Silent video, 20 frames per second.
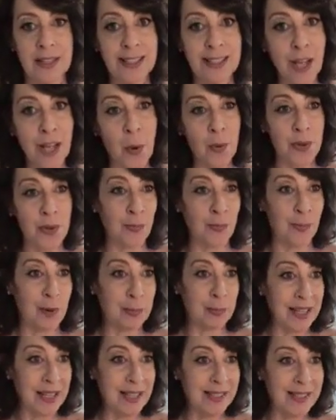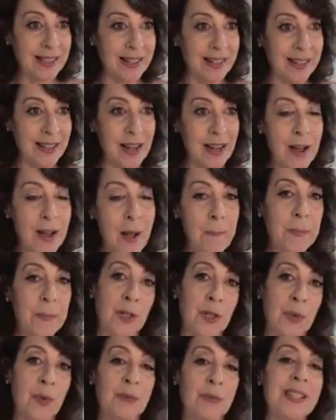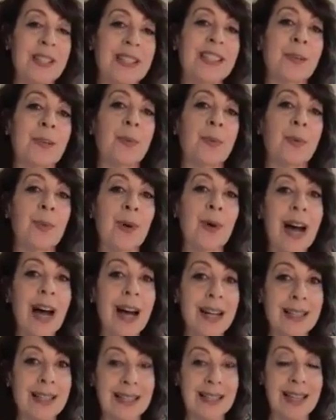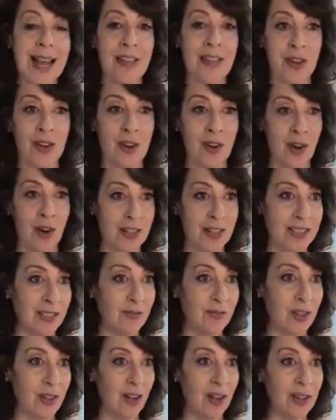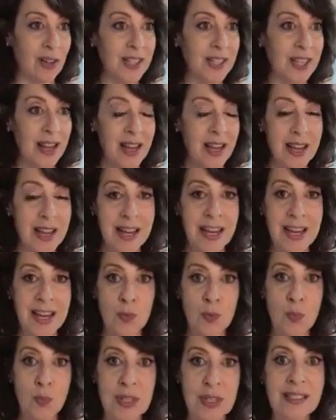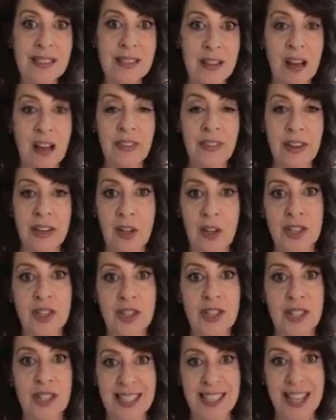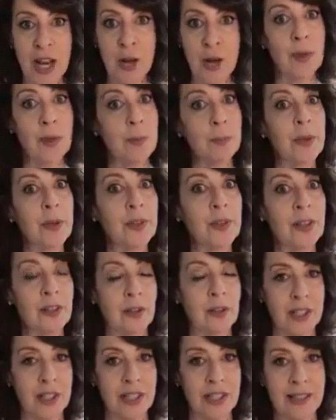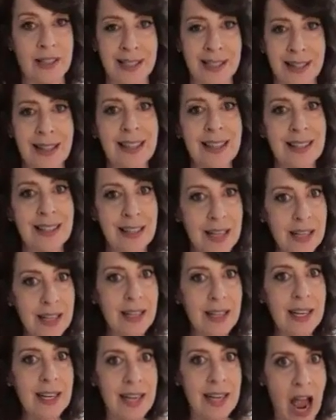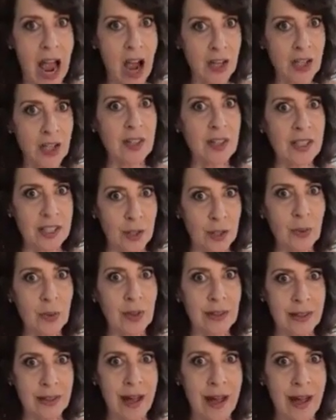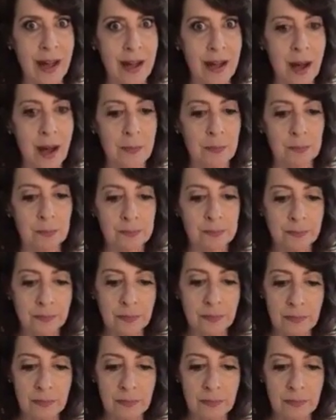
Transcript: It's lower than replacing, but you would be surprised at the costs involved in restuffing cushions and rebuilding cushions. It starts to really add up.